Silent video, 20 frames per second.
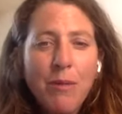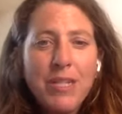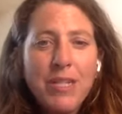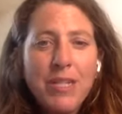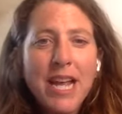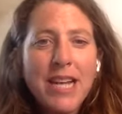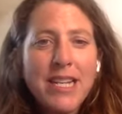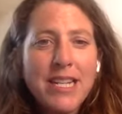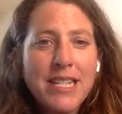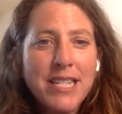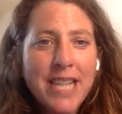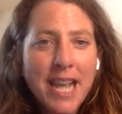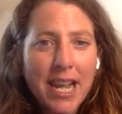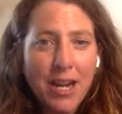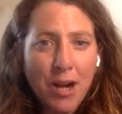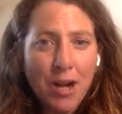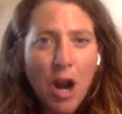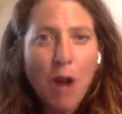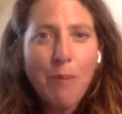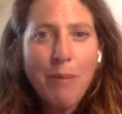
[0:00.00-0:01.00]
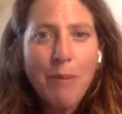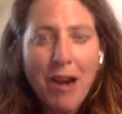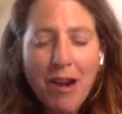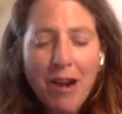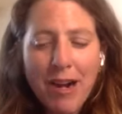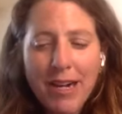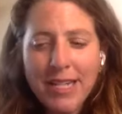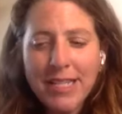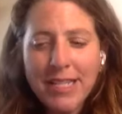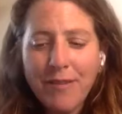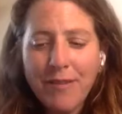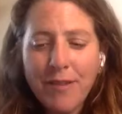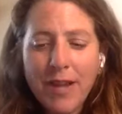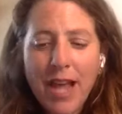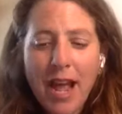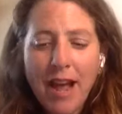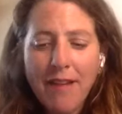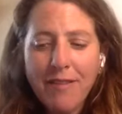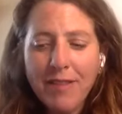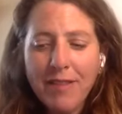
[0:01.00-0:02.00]
We tend to say co-parent as if
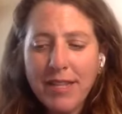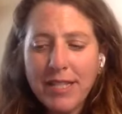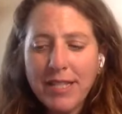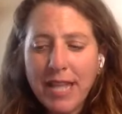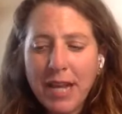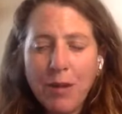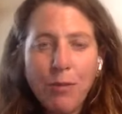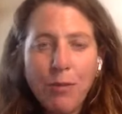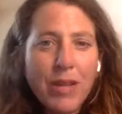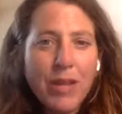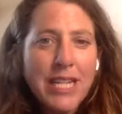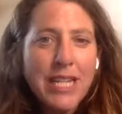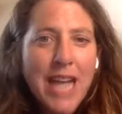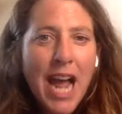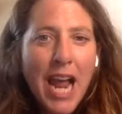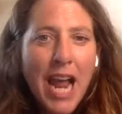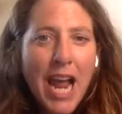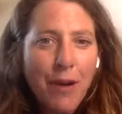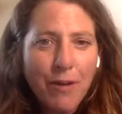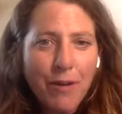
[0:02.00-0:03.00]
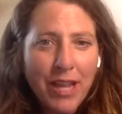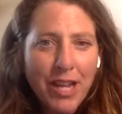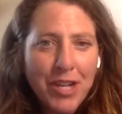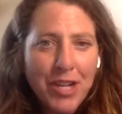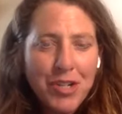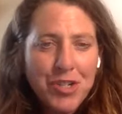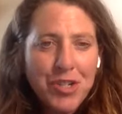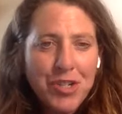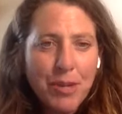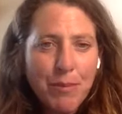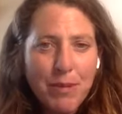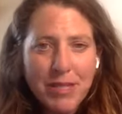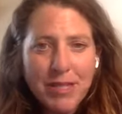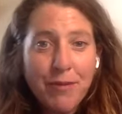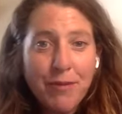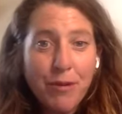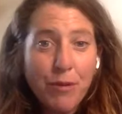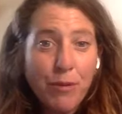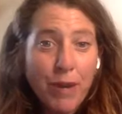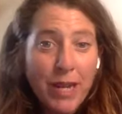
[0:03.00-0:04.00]
we have this like really tight relationship,
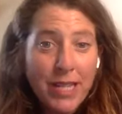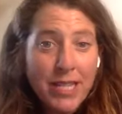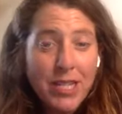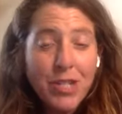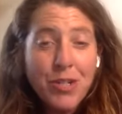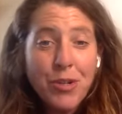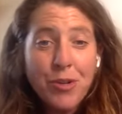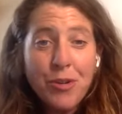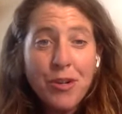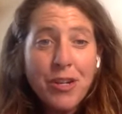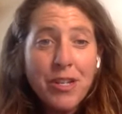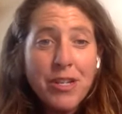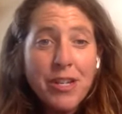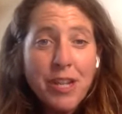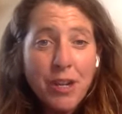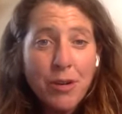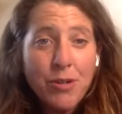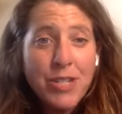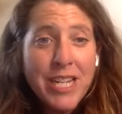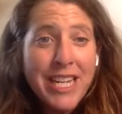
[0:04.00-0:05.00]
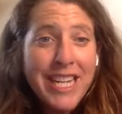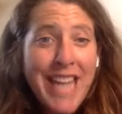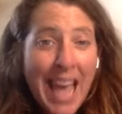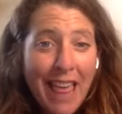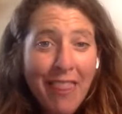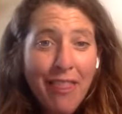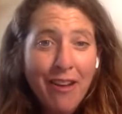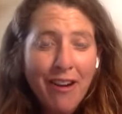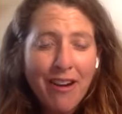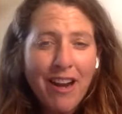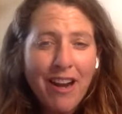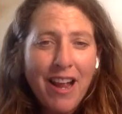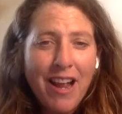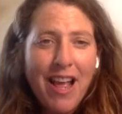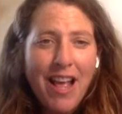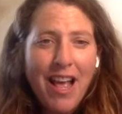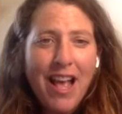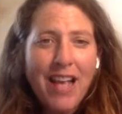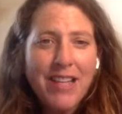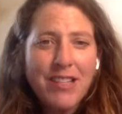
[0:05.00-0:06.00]
as if we're raising children, you know, together
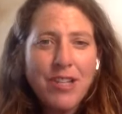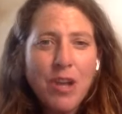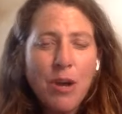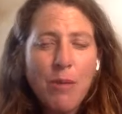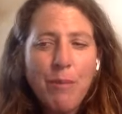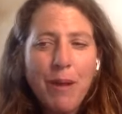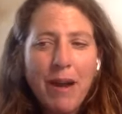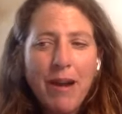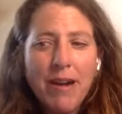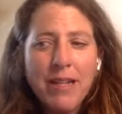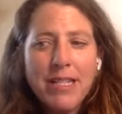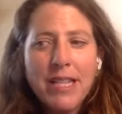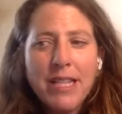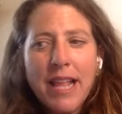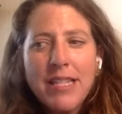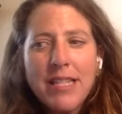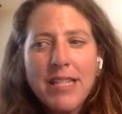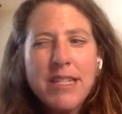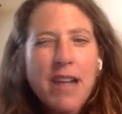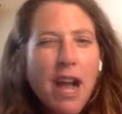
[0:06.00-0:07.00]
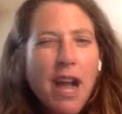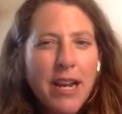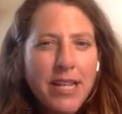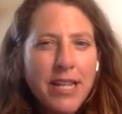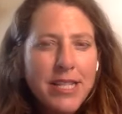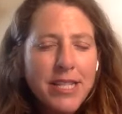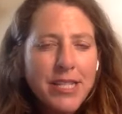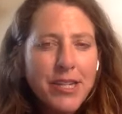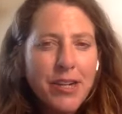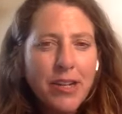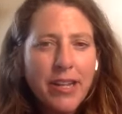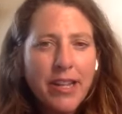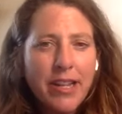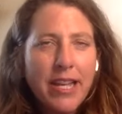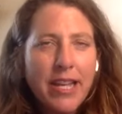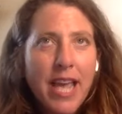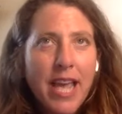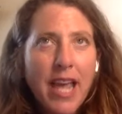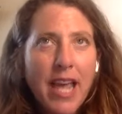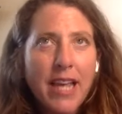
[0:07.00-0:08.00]
as co-parents, and that's not necessarily
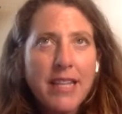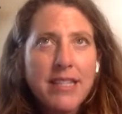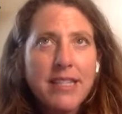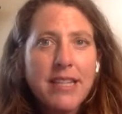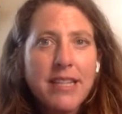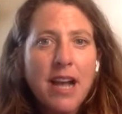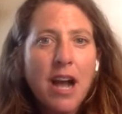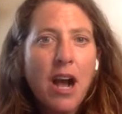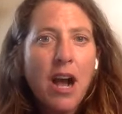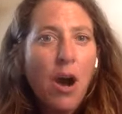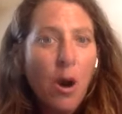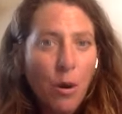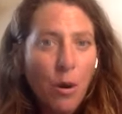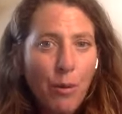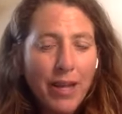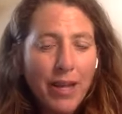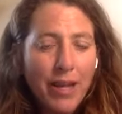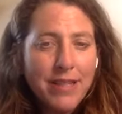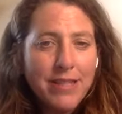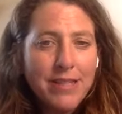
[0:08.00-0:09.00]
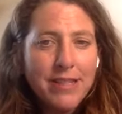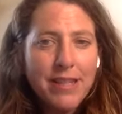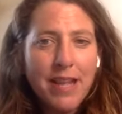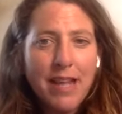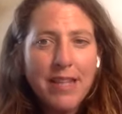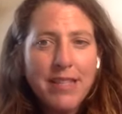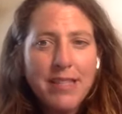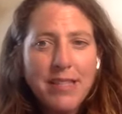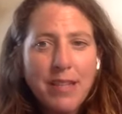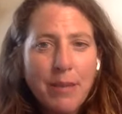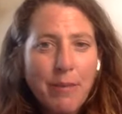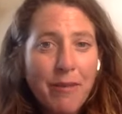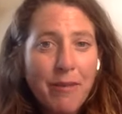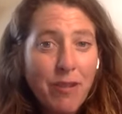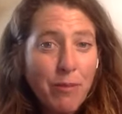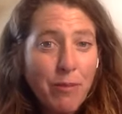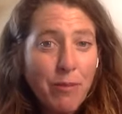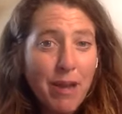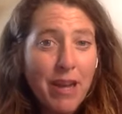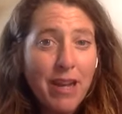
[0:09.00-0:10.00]
the case always, as some
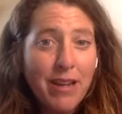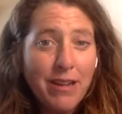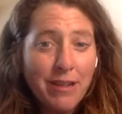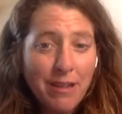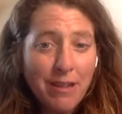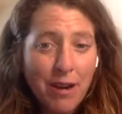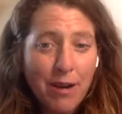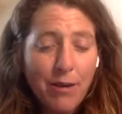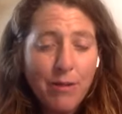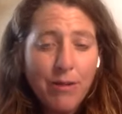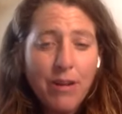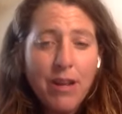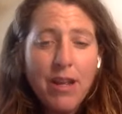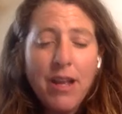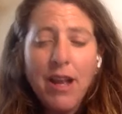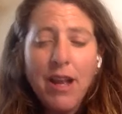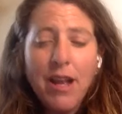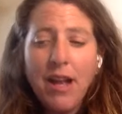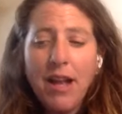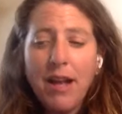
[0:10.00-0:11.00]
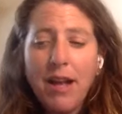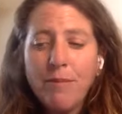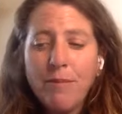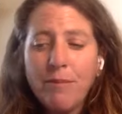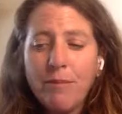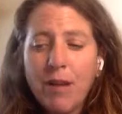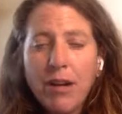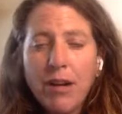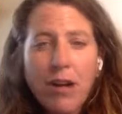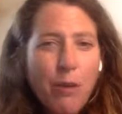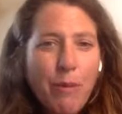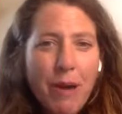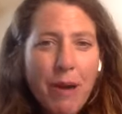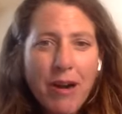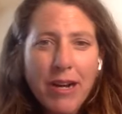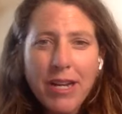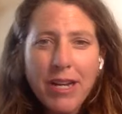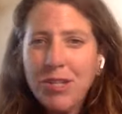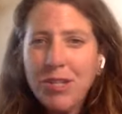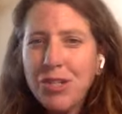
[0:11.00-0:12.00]
of you might know. A
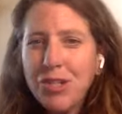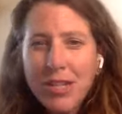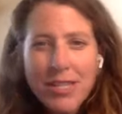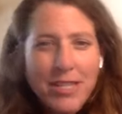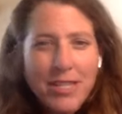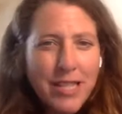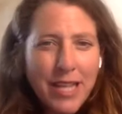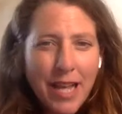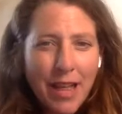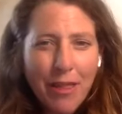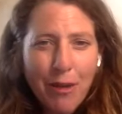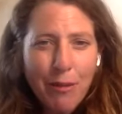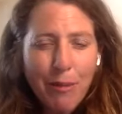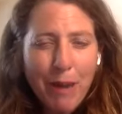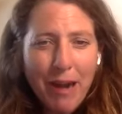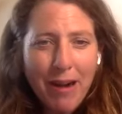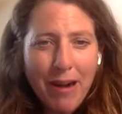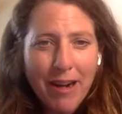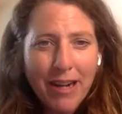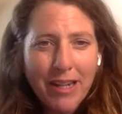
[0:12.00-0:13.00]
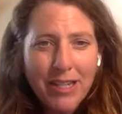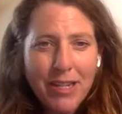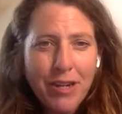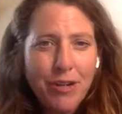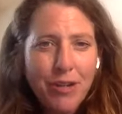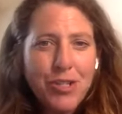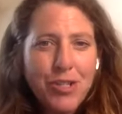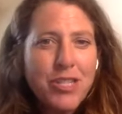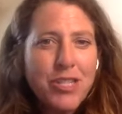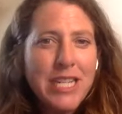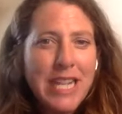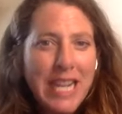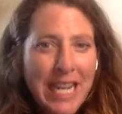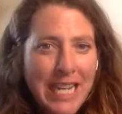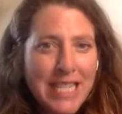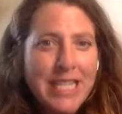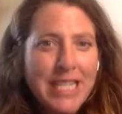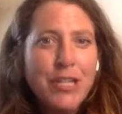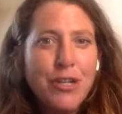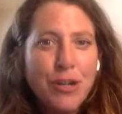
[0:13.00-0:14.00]
co-parent is just the other parent. You know, it's just an
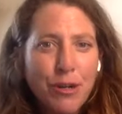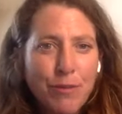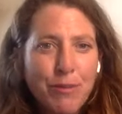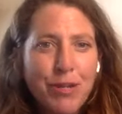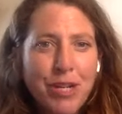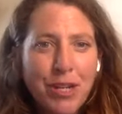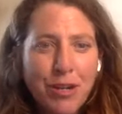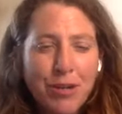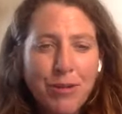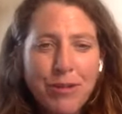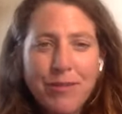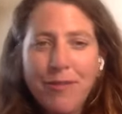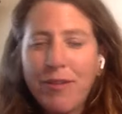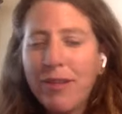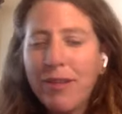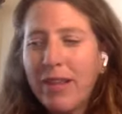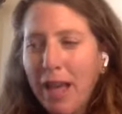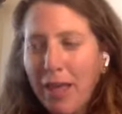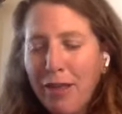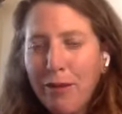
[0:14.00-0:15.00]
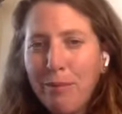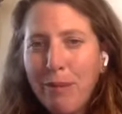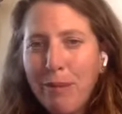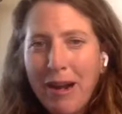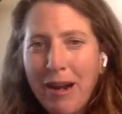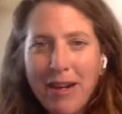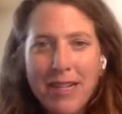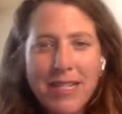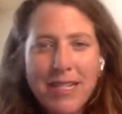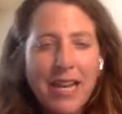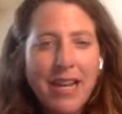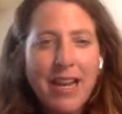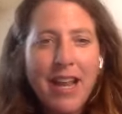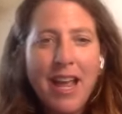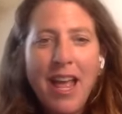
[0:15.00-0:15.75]
easy term to use for the other parent.